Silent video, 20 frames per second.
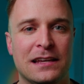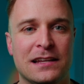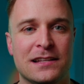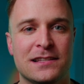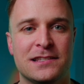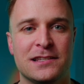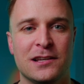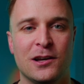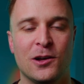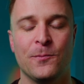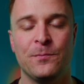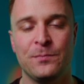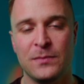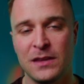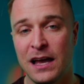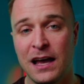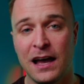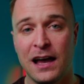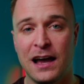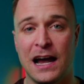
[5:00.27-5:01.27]
And so
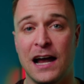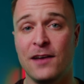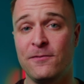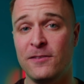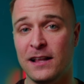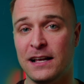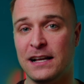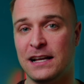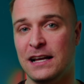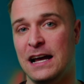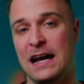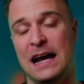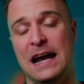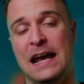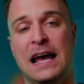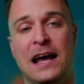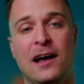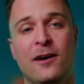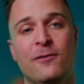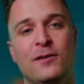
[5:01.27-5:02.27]
I feel like I
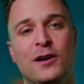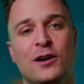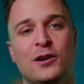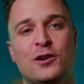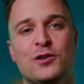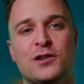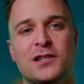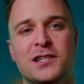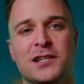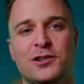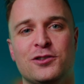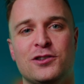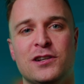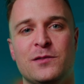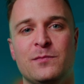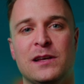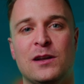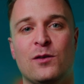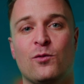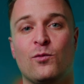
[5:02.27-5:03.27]
have acoustic
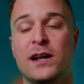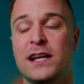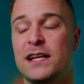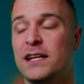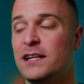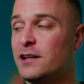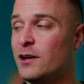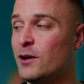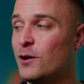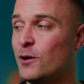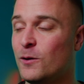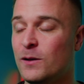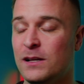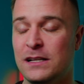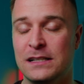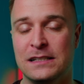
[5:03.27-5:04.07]
treatment ready to go